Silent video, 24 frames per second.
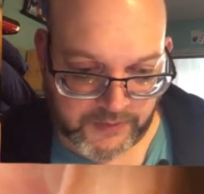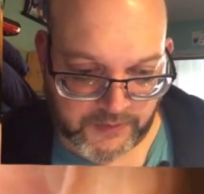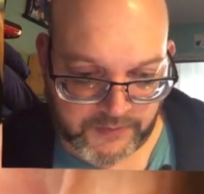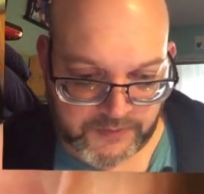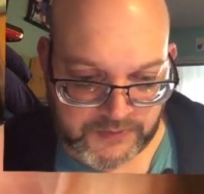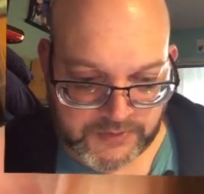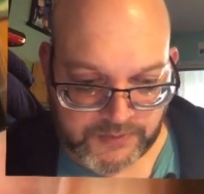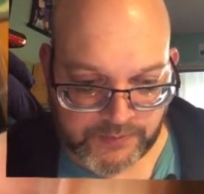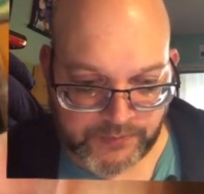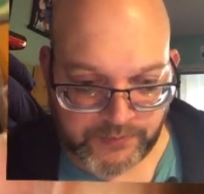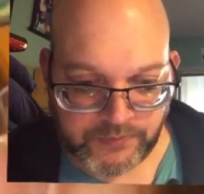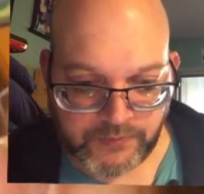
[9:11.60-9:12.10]
I
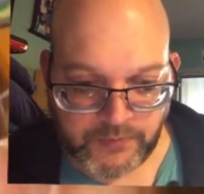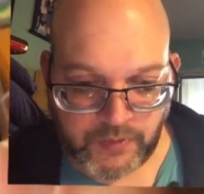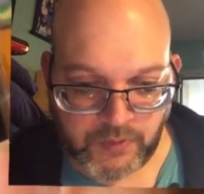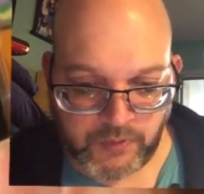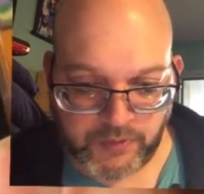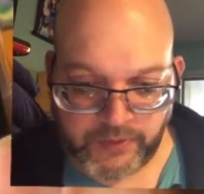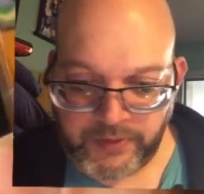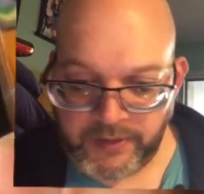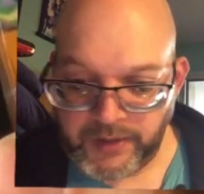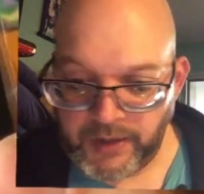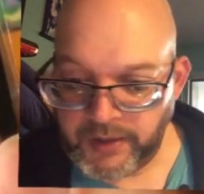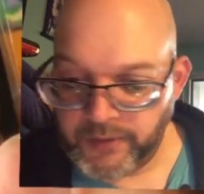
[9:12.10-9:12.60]
was
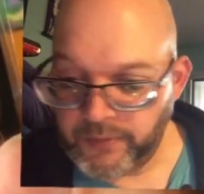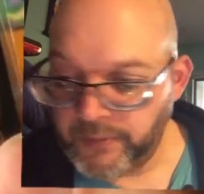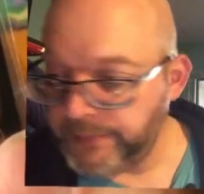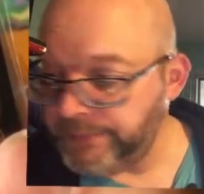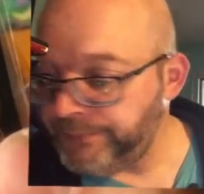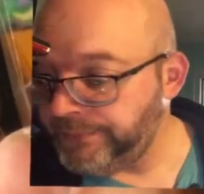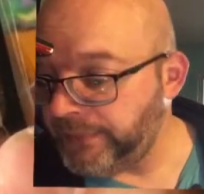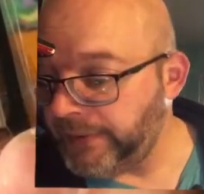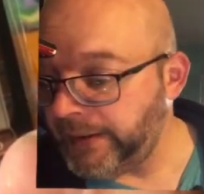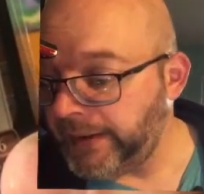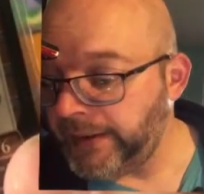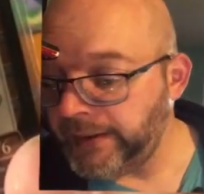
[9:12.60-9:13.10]
holding the other one.
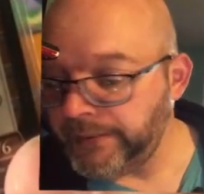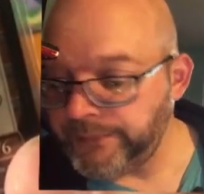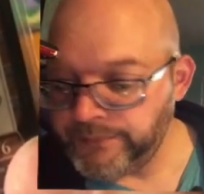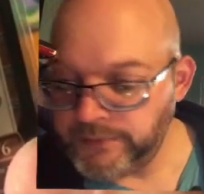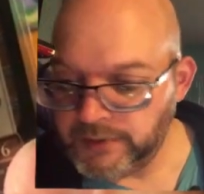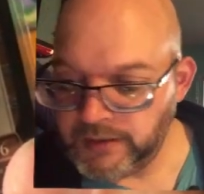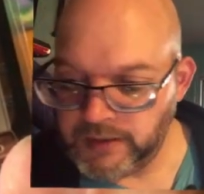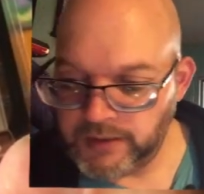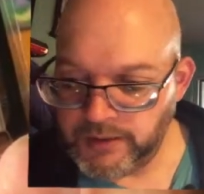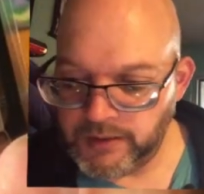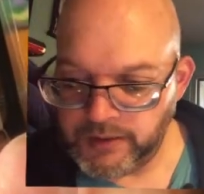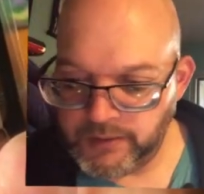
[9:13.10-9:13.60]
Yeah,
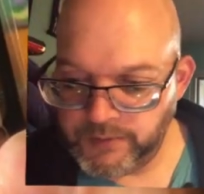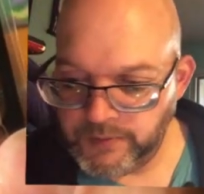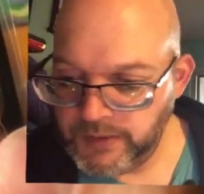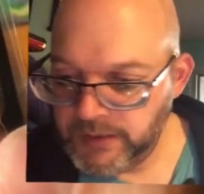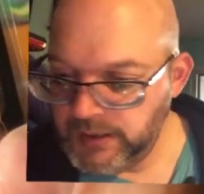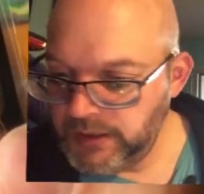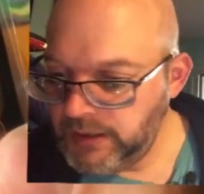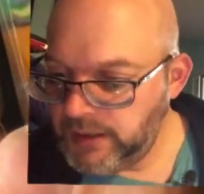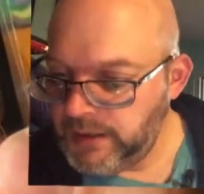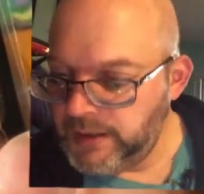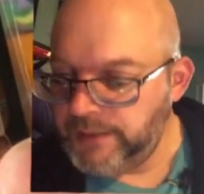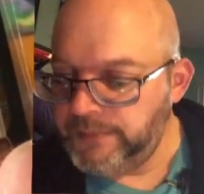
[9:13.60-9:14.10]
there you go.
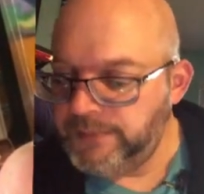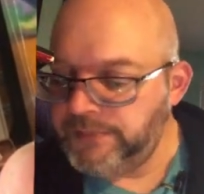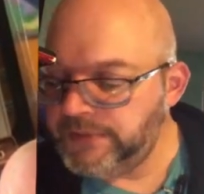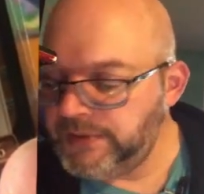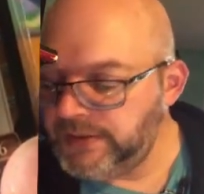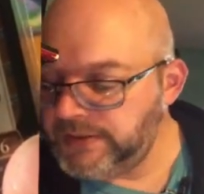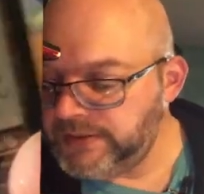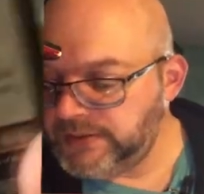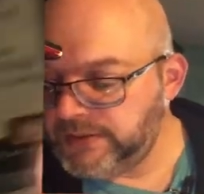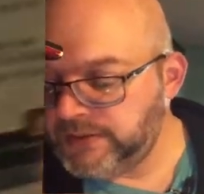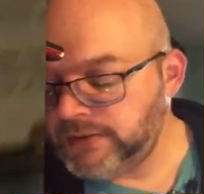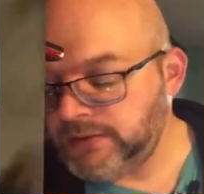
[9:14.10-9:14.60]

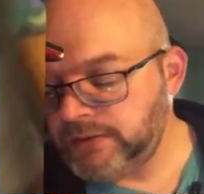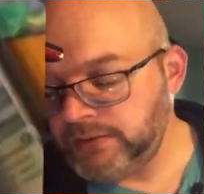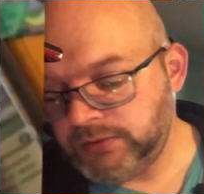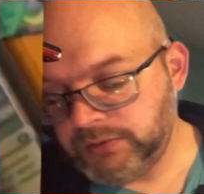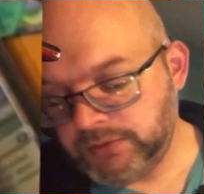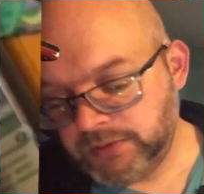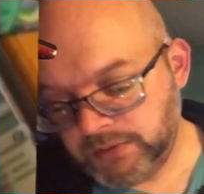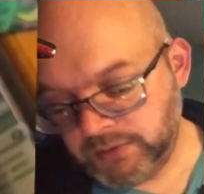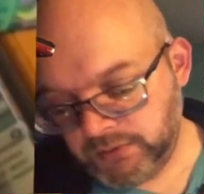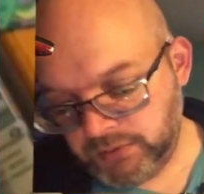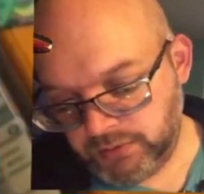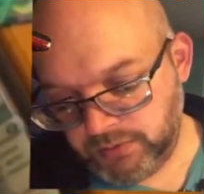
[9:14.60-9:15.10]
This
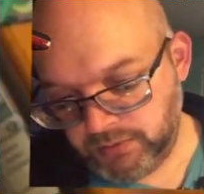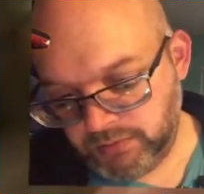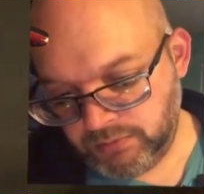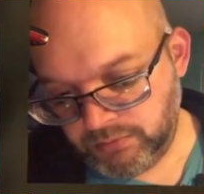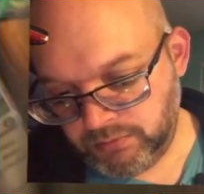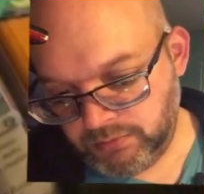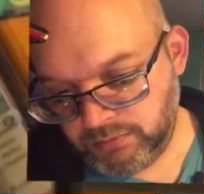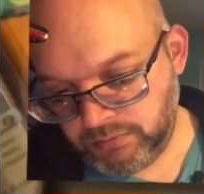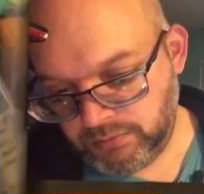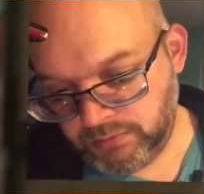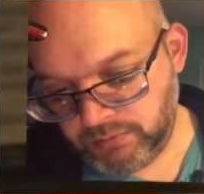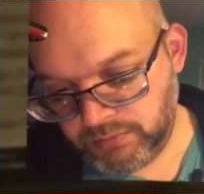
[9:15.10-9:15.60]
dude.
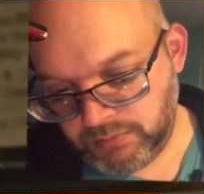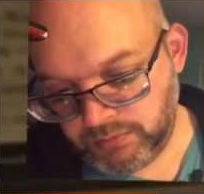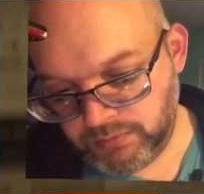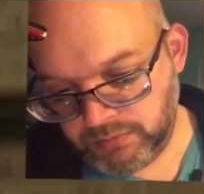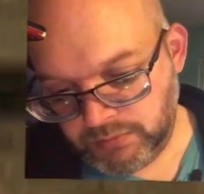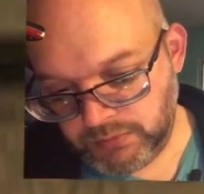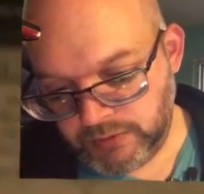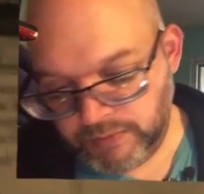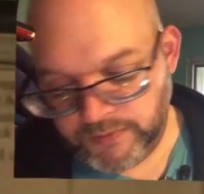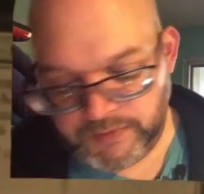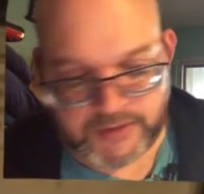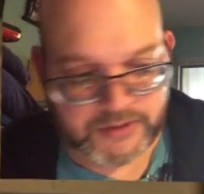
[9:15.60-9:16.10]

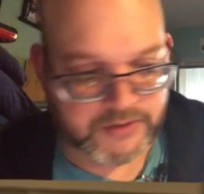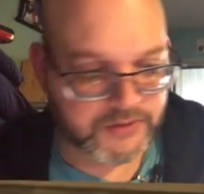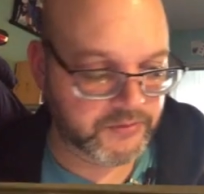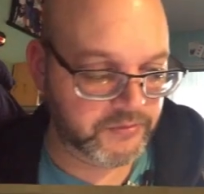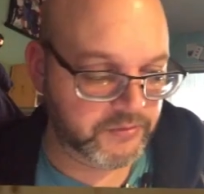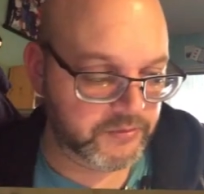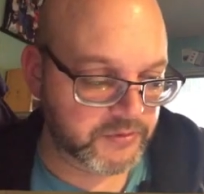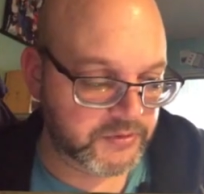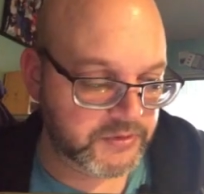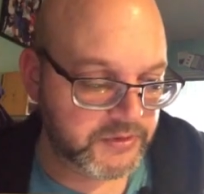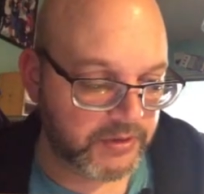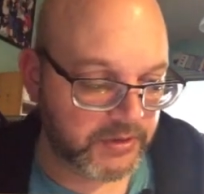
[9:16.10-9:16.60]
Nope, that's
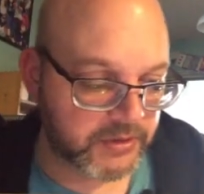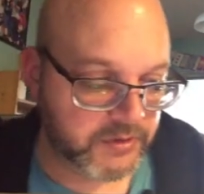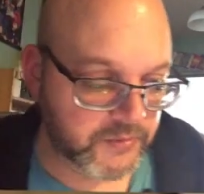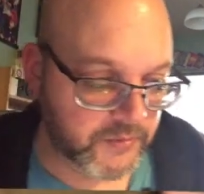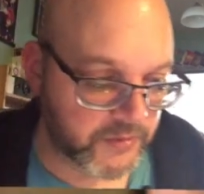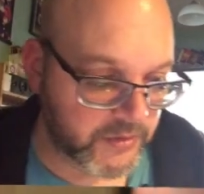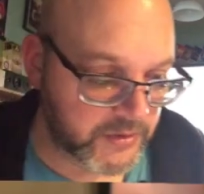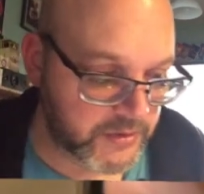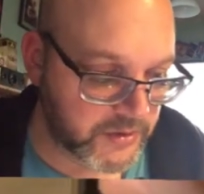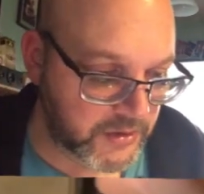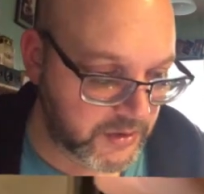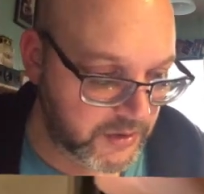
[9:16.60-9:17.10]
Cruise 6.
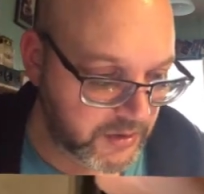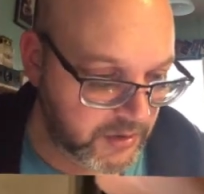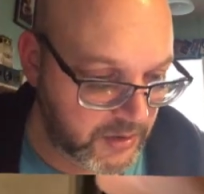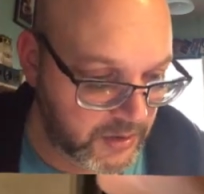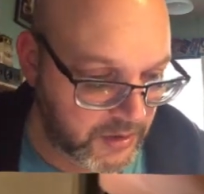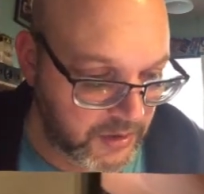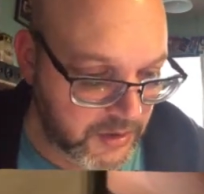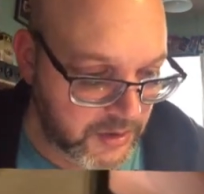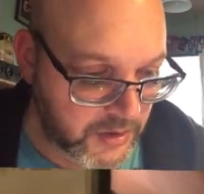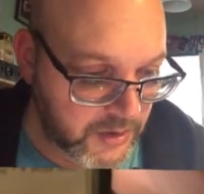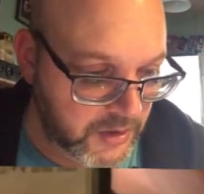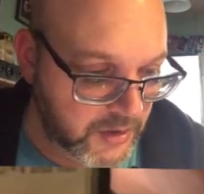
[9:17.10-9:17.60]
Where is he?
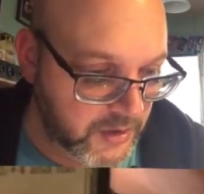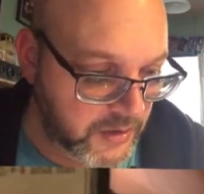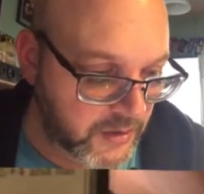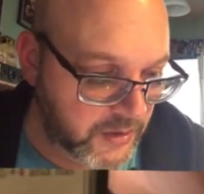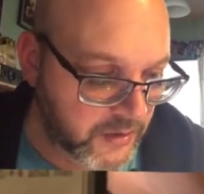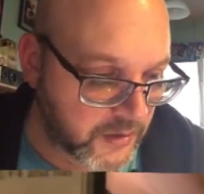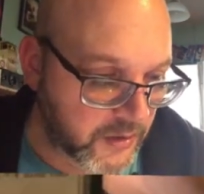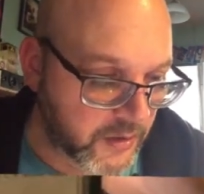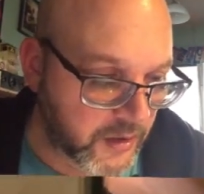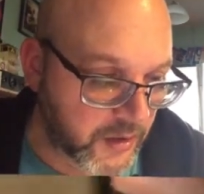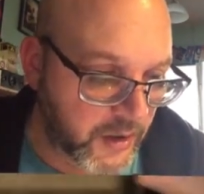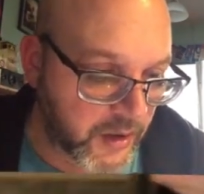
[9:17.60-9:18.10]

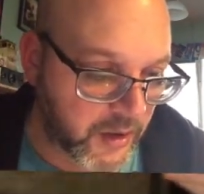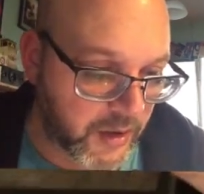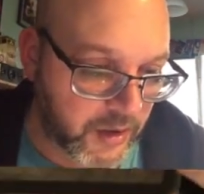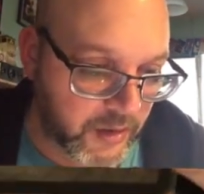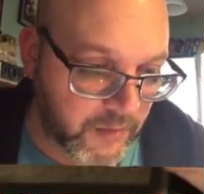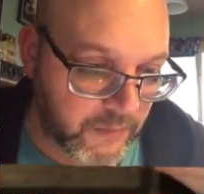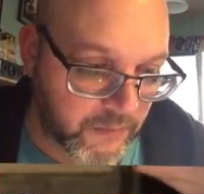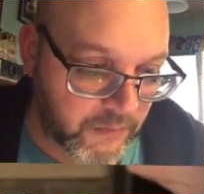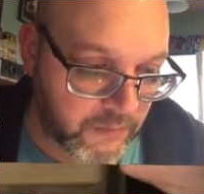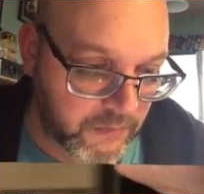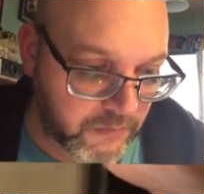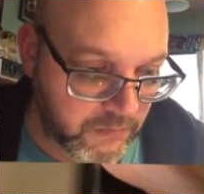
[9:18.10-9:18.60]

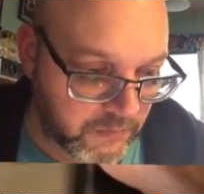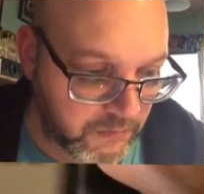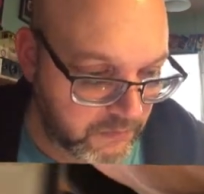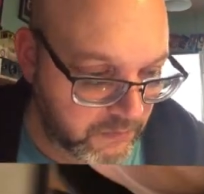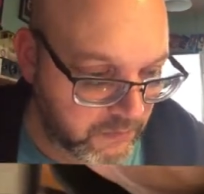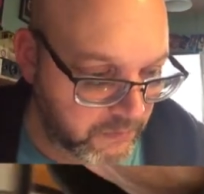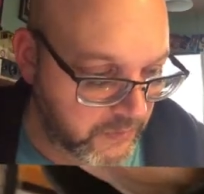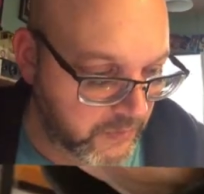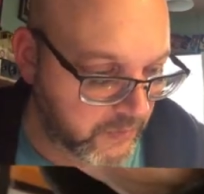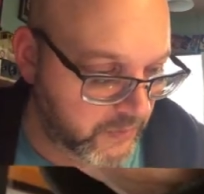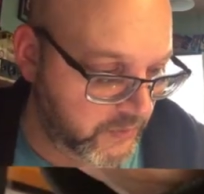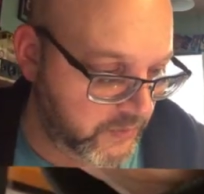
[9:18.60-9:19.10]
The
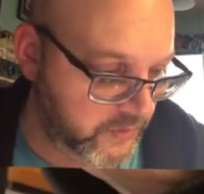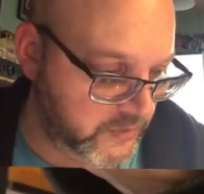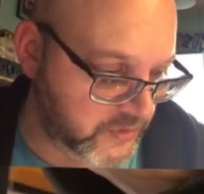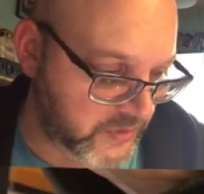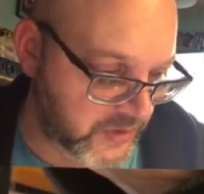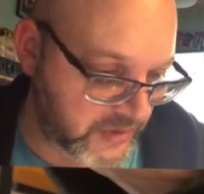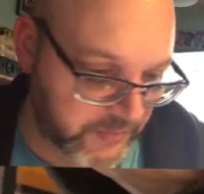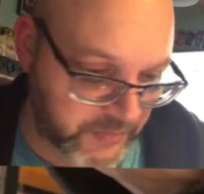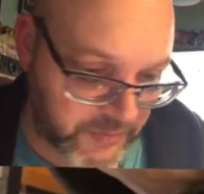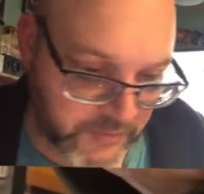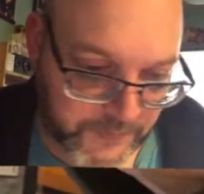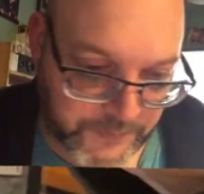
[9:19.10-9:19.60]
one with
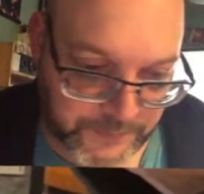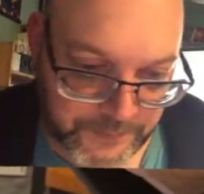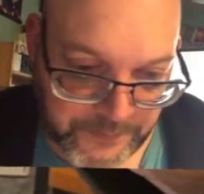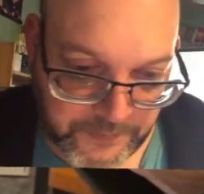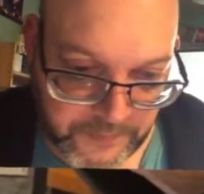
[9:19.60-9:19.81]
trample.